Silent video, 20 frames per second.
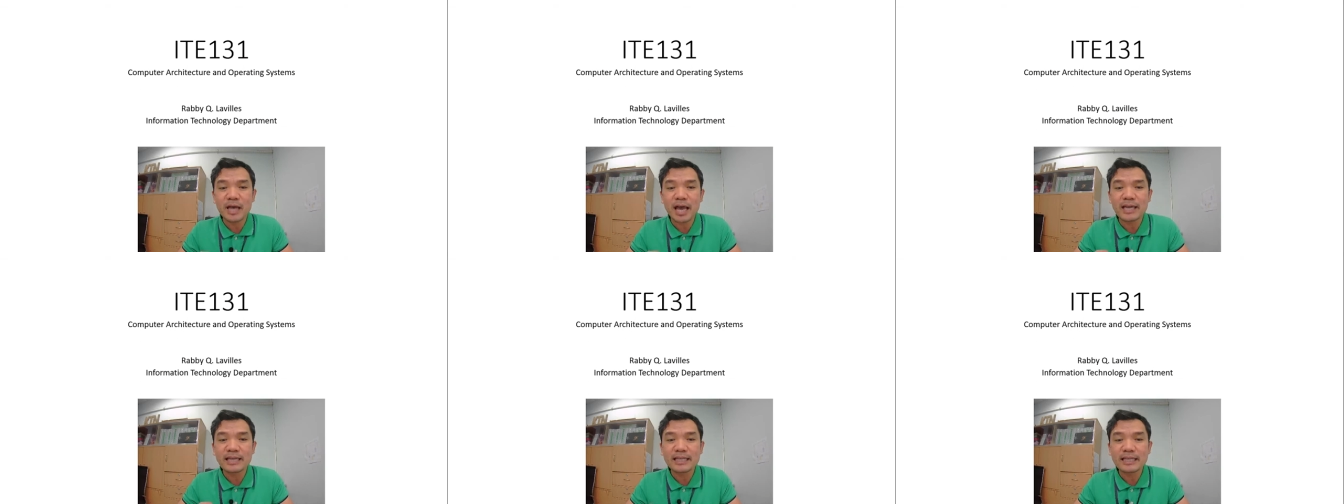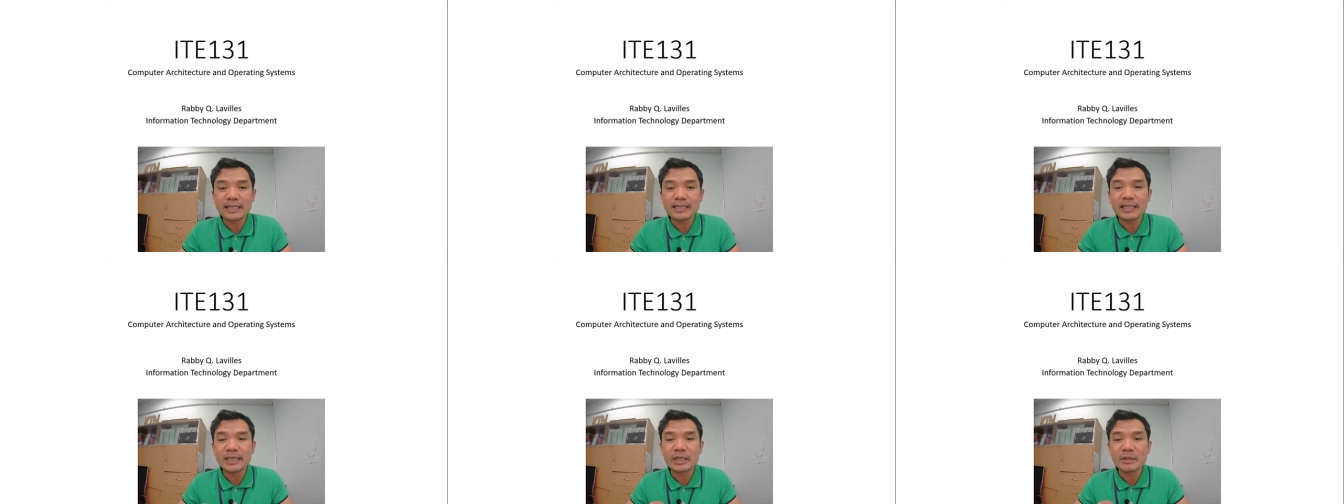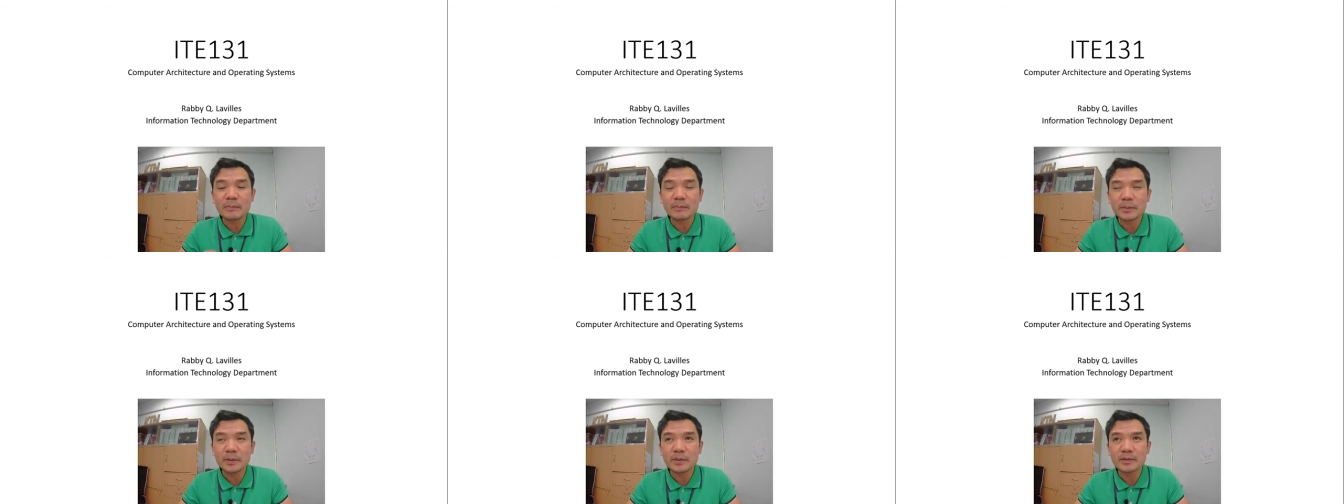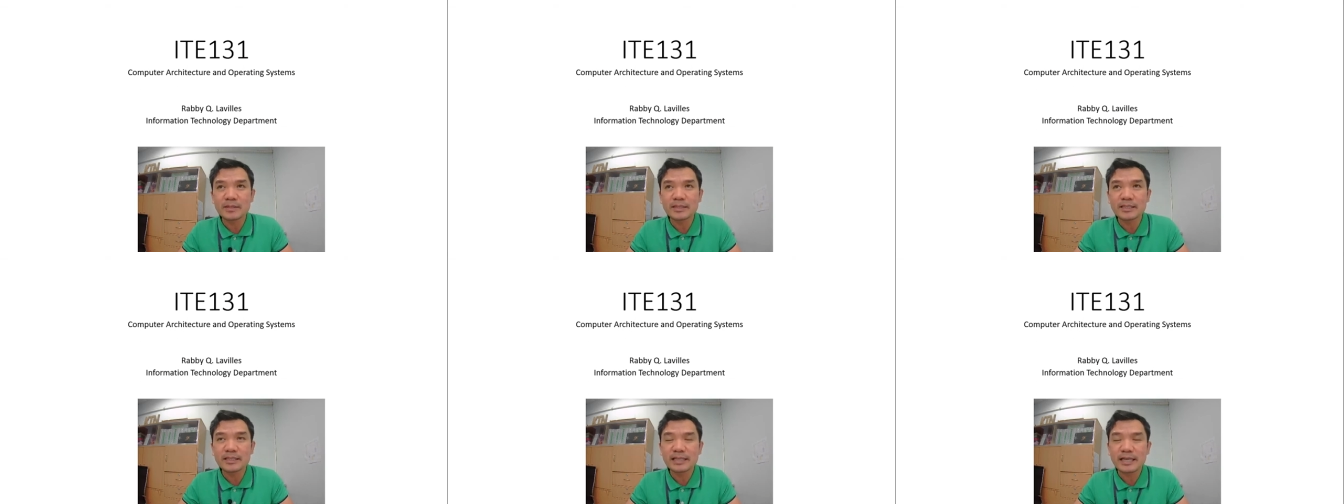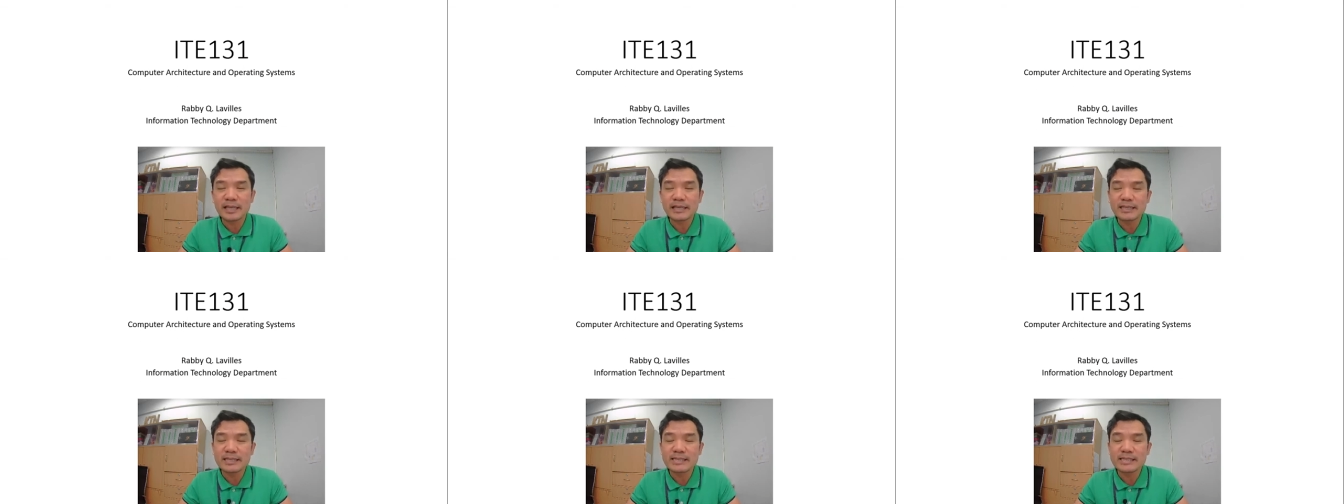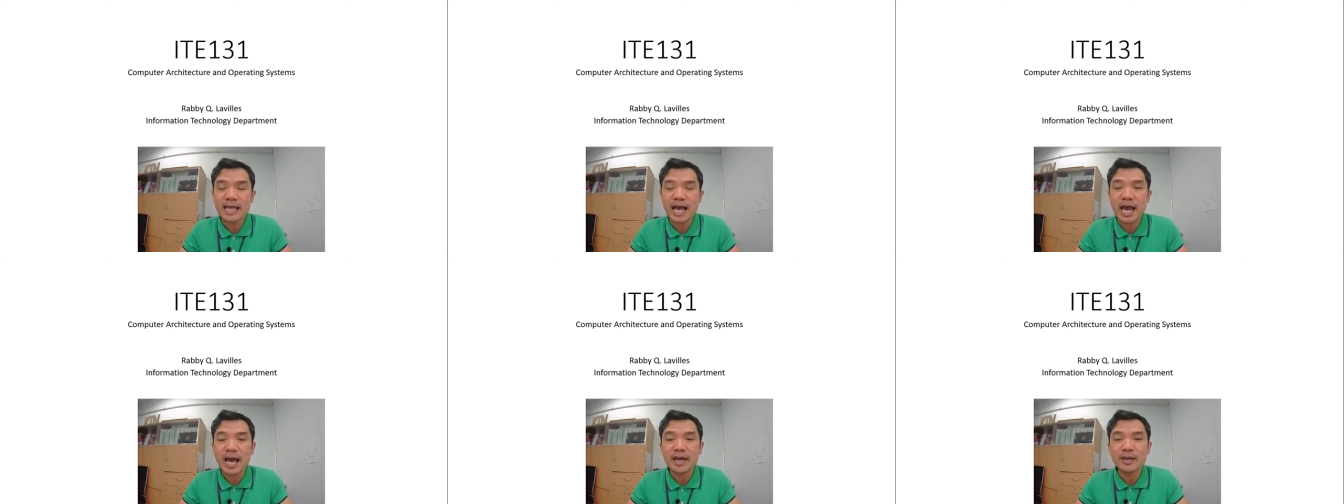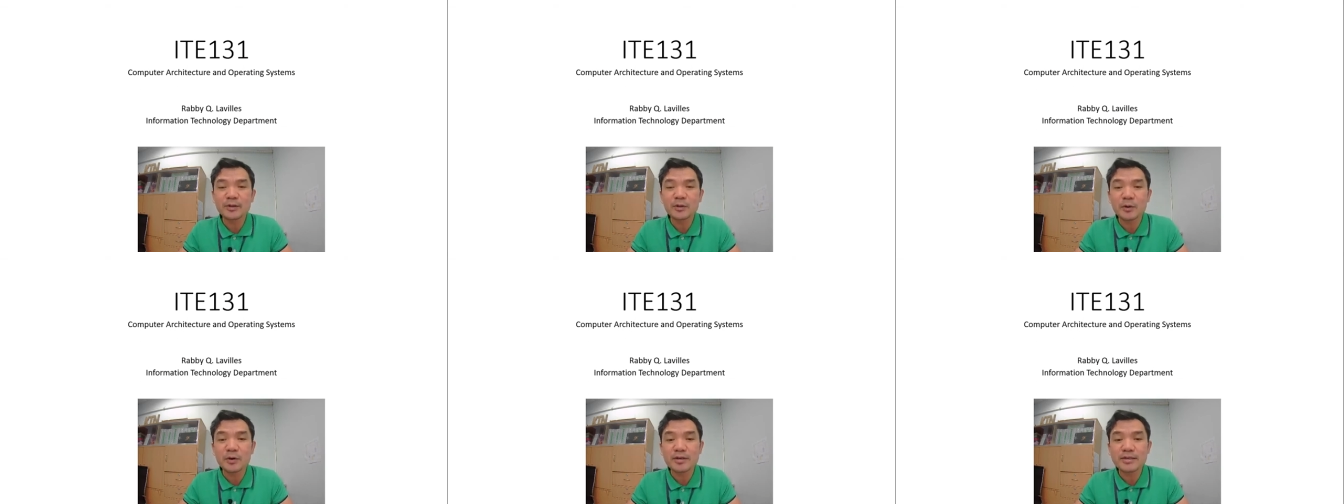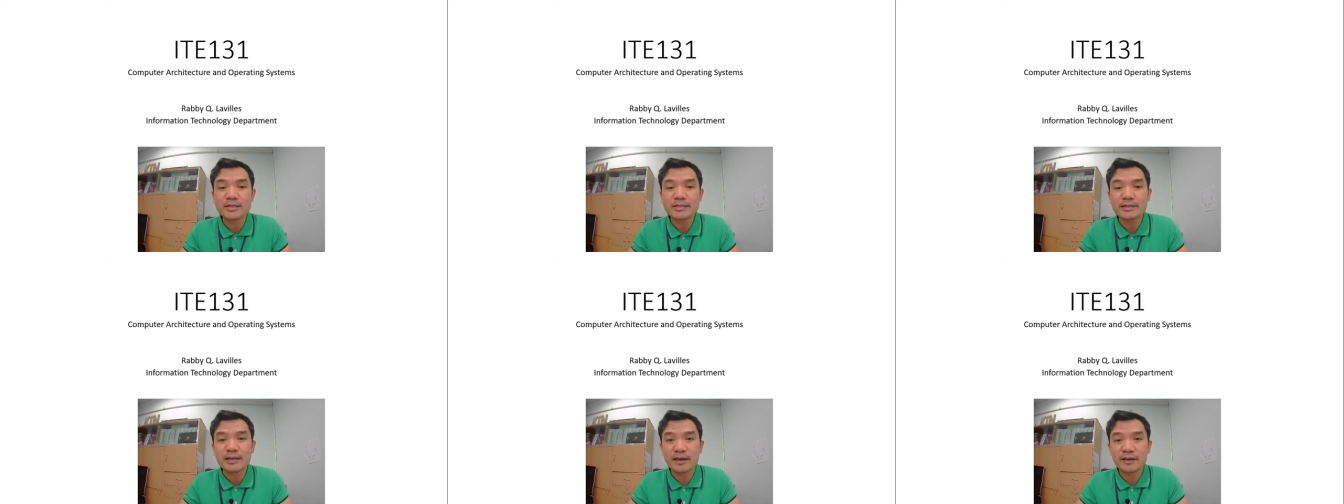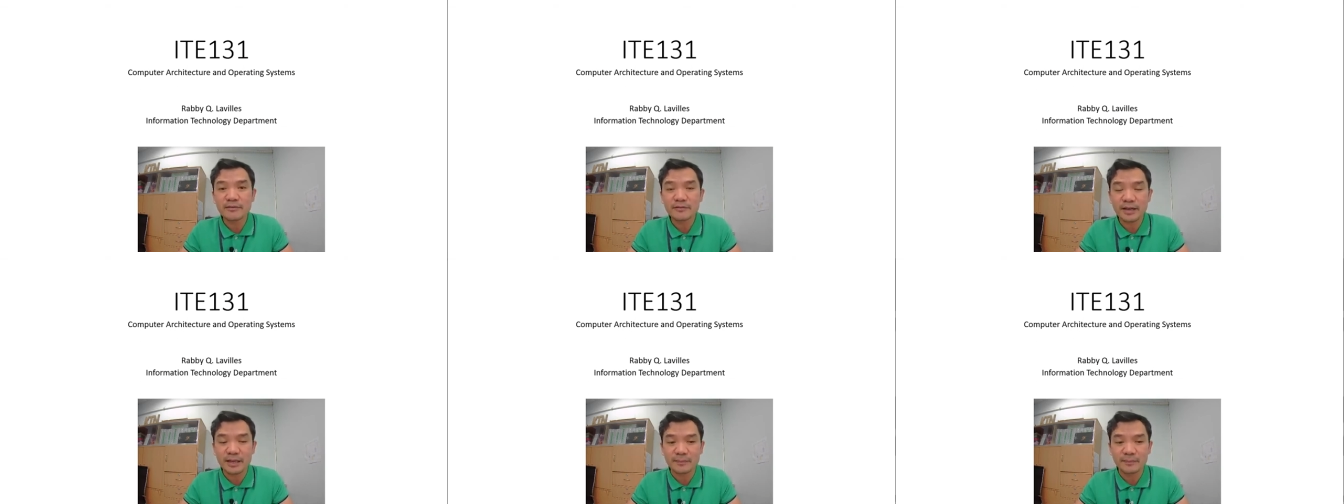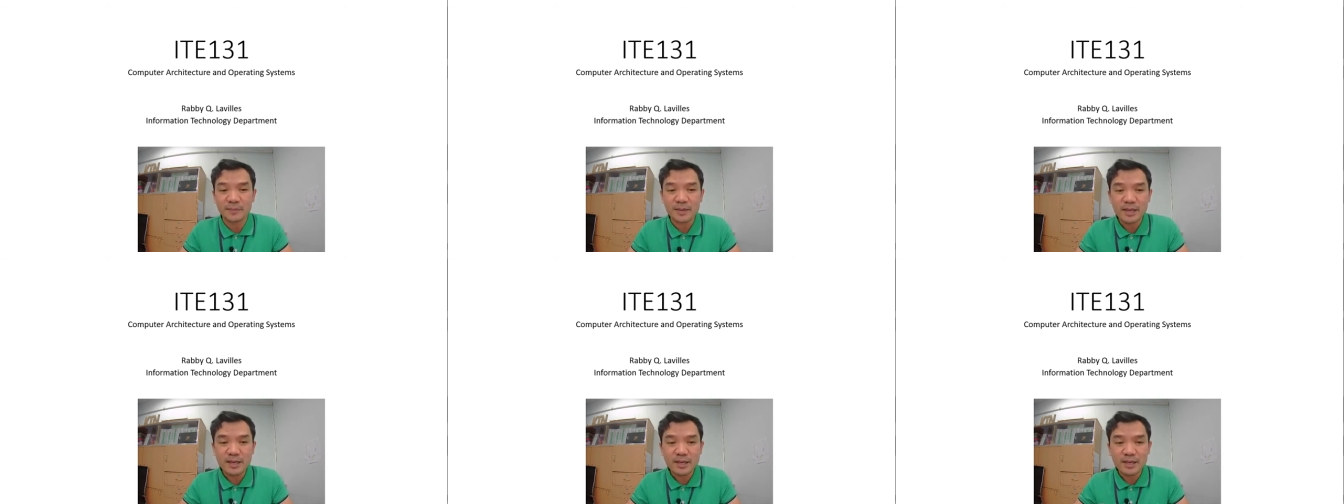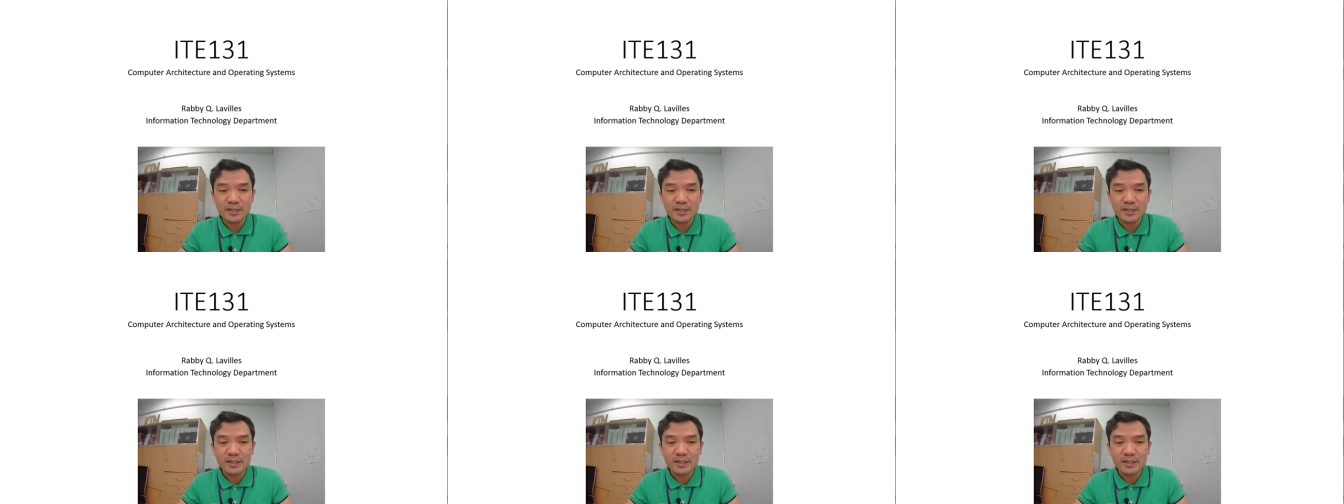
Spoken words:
I need a computer that is iCore 7.